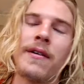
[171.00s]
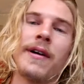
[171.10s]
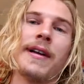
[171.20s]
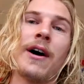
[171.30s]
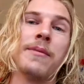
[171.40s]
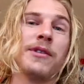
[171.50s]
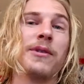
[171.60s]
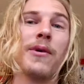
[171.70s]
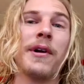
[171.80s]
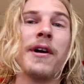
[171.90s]
Right now I'm just
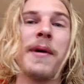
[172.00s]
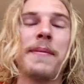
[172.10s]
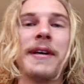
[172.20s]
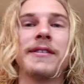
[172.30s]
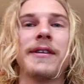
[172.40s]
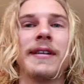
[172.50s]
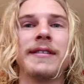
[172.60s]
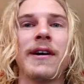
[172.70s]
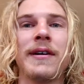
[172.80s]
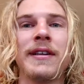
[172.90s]
recording on my Pixel
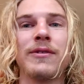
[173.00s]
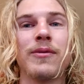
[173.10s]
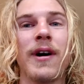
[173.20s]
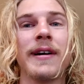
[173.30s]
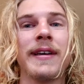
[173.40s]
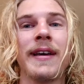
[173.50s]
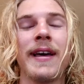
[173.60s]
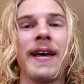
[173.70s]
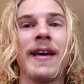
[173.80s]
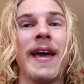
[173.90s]
XL, and it's rocking
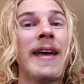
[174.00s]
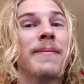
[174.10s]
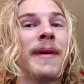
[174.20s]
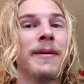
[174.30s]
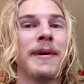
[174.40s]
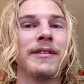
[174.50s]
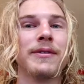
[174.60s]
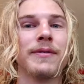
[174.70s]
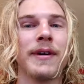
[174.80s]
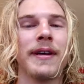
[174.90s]
a 8 megapixel
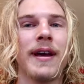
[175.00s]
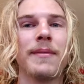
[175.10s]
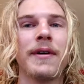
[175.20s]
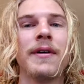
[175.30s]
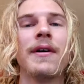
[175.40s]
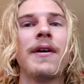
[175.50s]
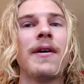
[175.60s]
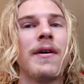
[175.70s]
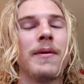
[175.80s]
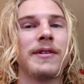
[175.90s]
front camera,
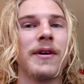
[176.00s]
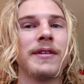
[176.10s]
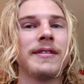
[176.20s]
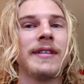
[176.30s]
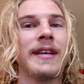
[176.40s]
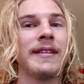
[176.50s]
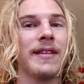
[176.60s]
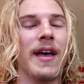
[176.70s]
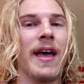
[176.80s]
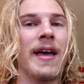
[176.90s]
which honestly is
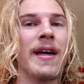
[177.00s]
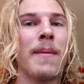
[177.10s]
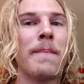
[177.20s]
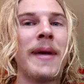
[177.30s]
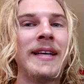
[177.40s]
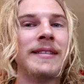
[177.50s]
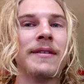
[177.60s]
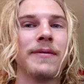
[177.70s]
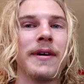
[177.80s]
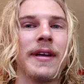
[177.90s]
an
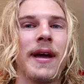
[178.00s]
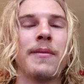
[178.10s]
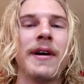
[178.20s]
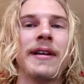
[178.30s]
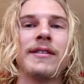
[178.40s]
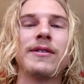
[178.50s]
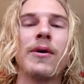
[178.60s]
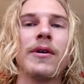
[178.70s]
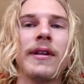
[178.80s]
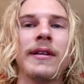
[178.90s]
amazing front camera, and it's so
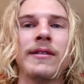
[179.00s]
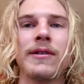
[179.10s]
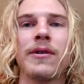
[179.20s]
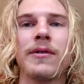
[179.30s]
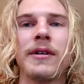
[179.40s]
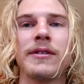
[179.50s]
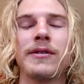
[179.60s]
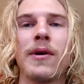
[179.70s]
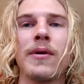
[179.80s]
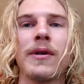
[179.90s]
clean, so crisp,
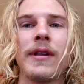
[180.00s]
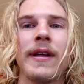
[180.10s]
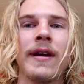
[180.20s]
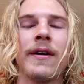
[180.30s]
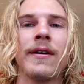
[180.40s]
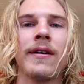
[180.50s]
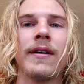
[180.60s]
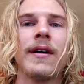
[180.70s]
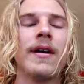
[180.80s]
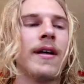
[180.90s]
so clear
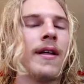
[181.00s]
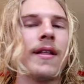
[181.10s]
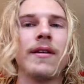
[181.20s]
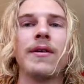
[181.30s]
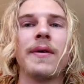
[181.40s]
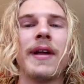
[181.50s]
that you don't